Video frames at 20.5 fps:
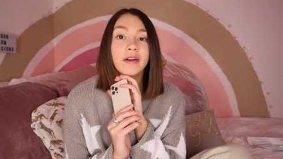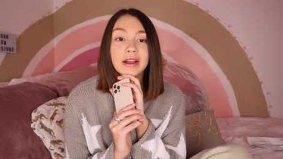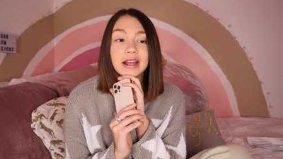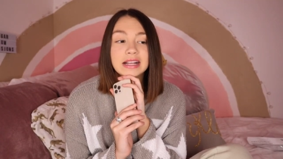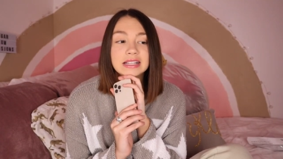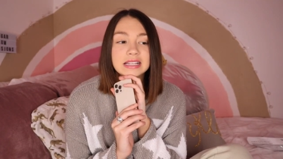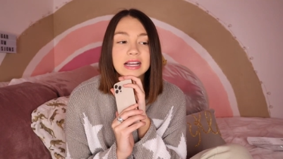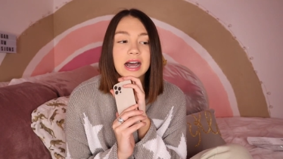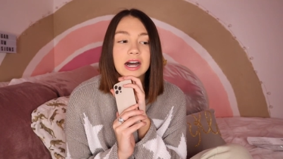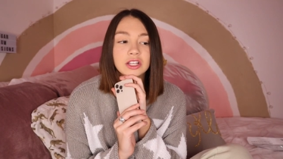All
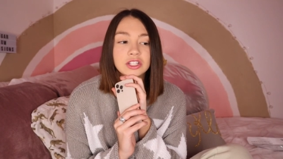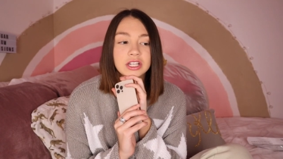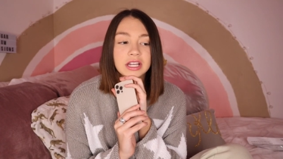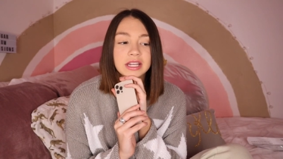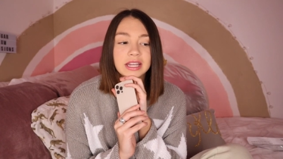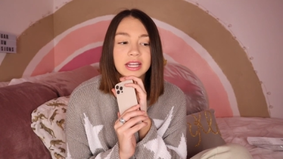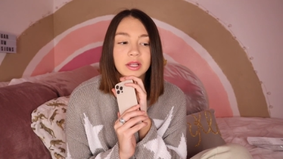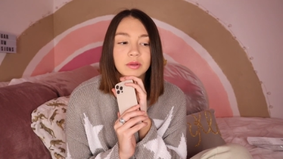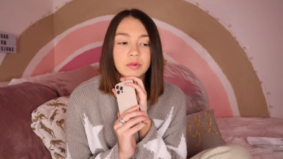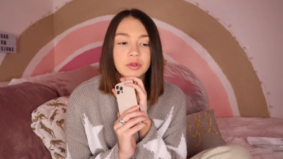right, I'll
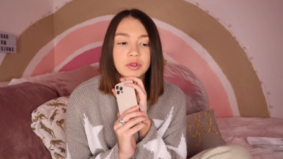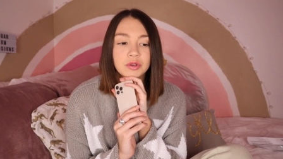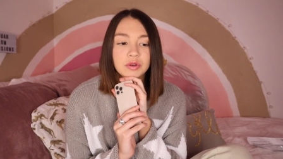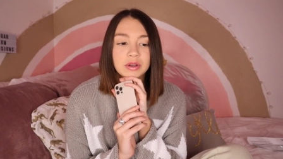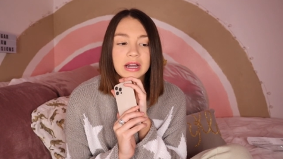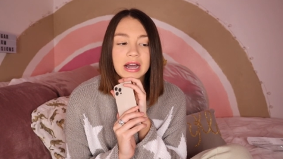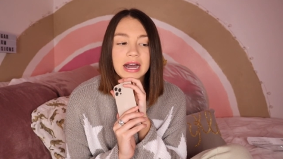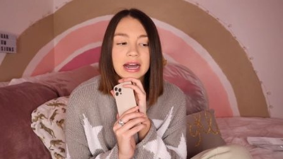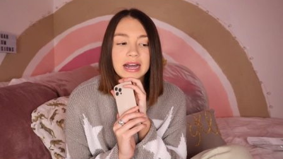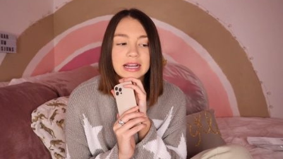check in with you
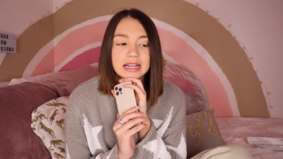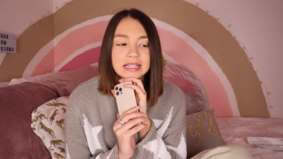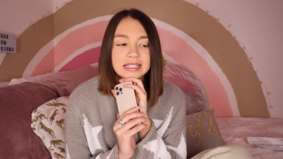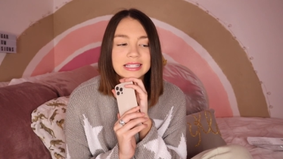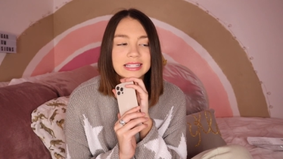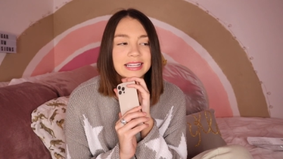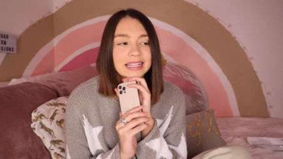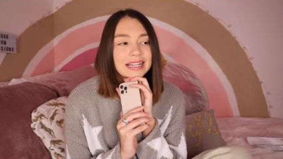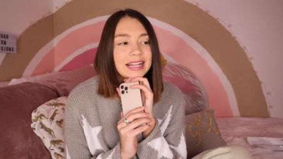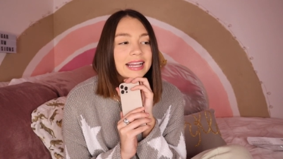
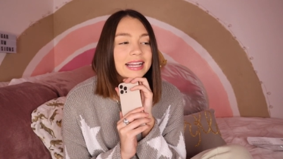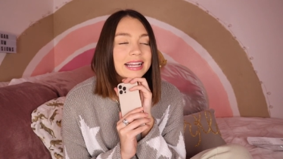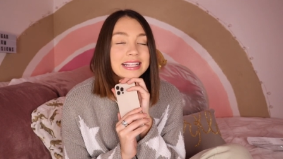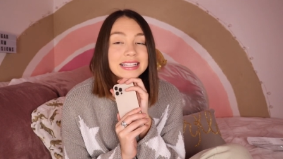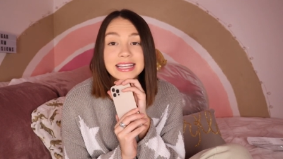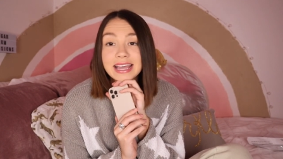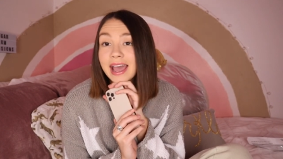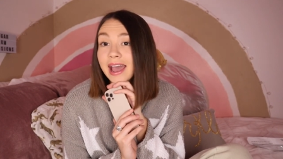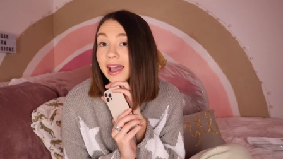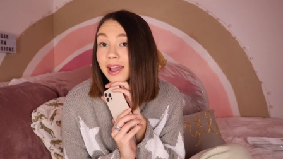guys in like a
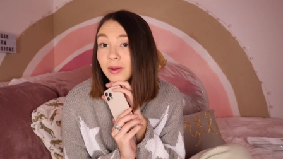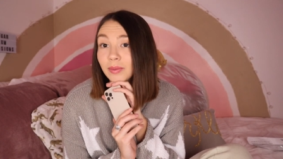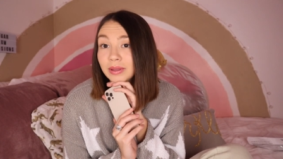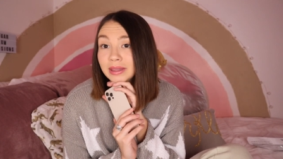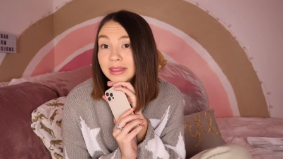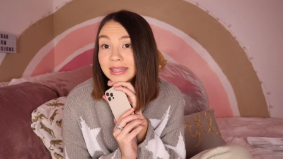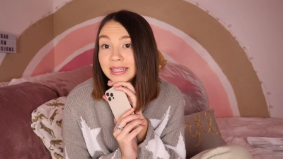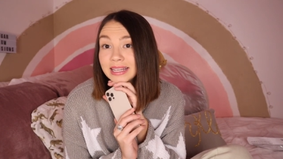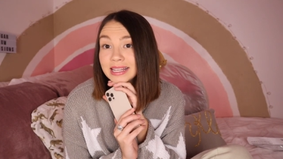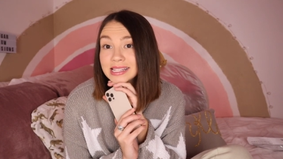day
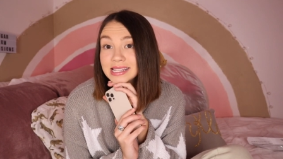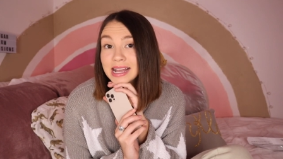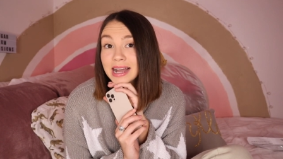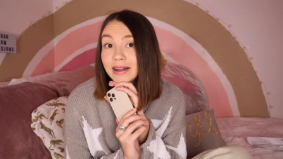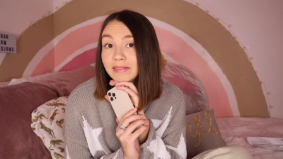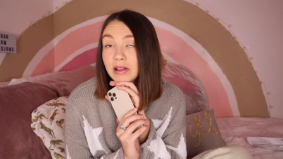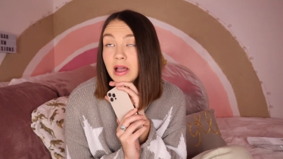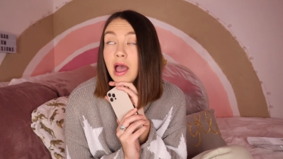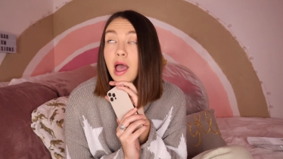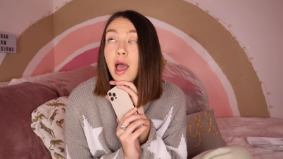when things
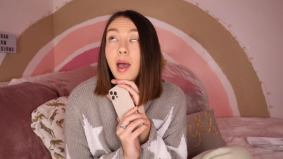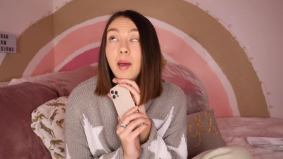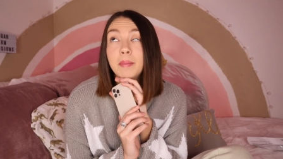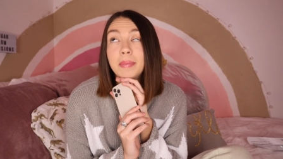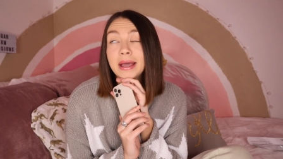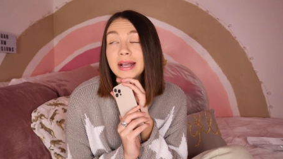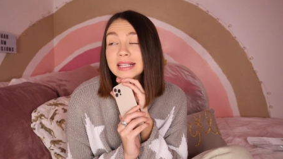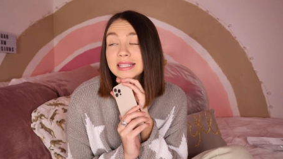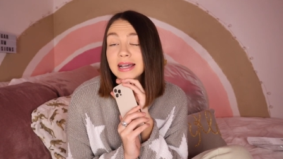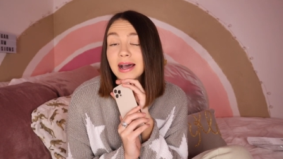have
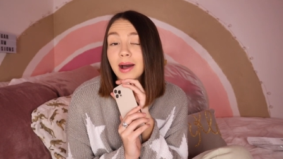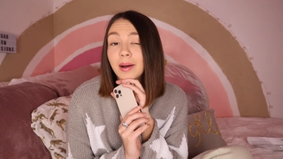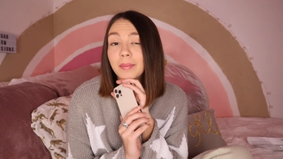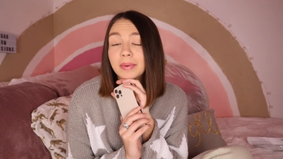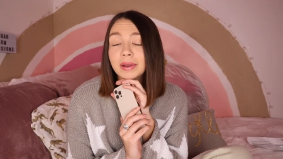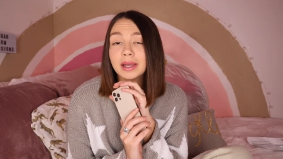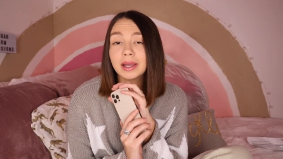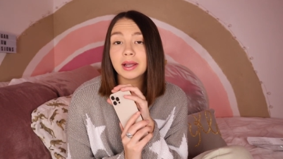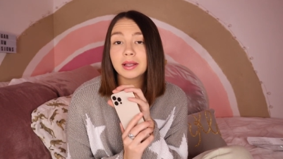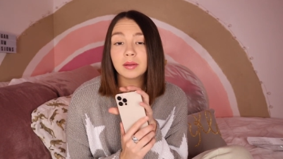picked
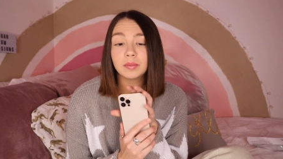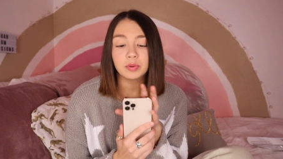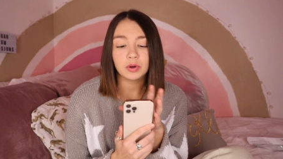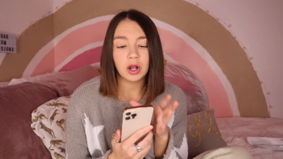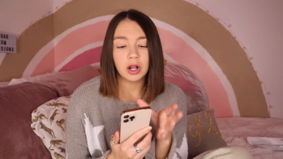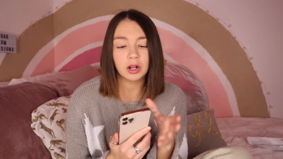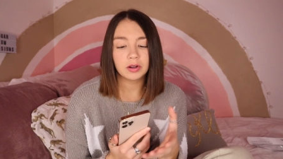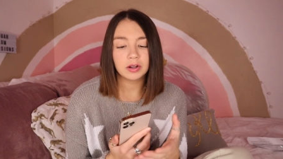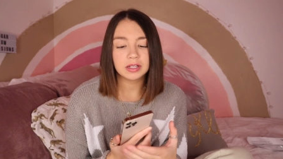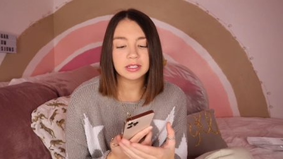up and
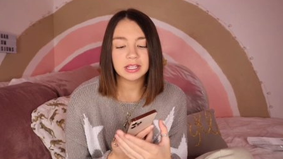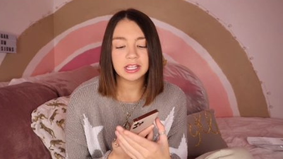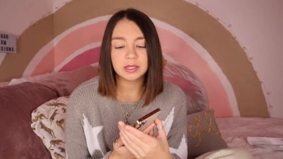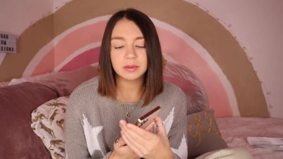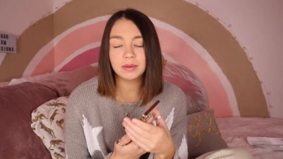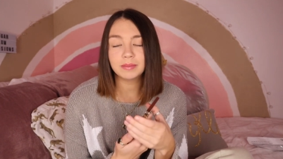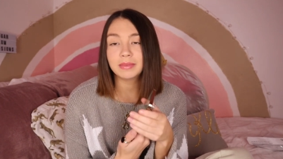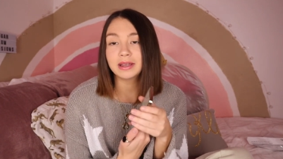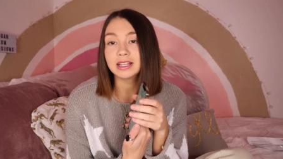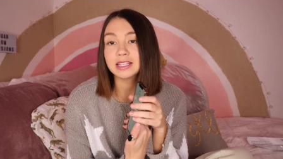progress
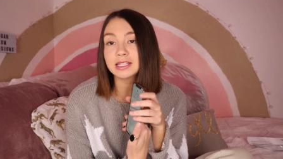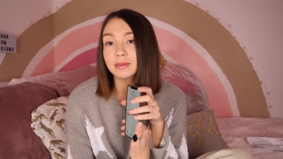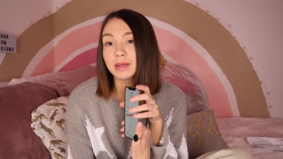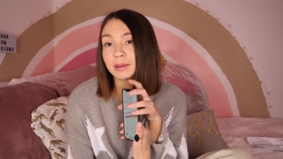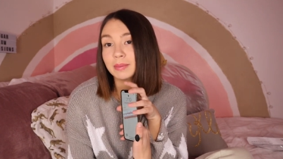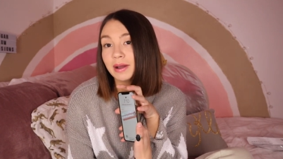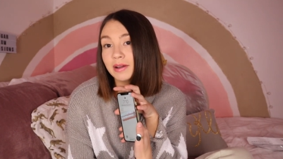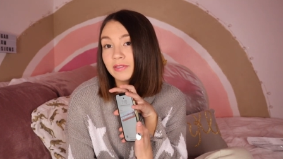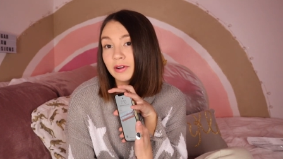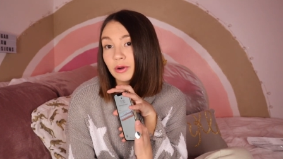has been made to
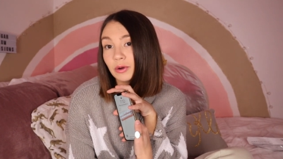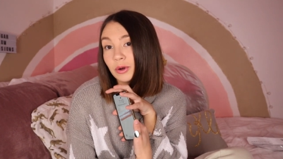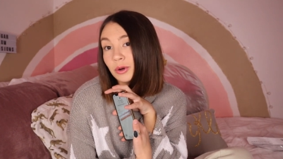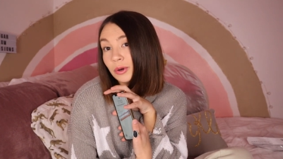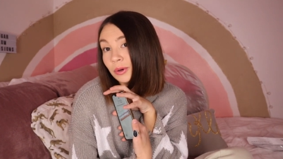make my phone